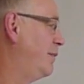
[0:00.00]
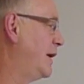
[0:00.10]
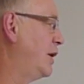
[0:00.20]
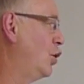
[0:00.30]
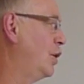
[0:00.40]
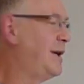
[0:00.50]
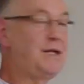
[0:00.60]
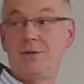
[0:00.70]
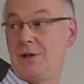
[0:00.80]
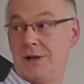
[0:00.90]
nearly all the
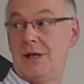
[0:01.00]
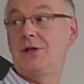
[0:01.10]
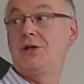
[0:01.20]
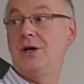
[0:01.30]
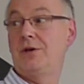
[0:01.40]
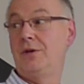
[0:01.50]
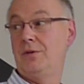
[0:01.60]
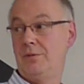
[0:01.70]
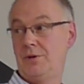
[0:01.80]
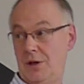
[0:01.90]
measurements that I just showed
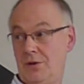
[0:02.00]
you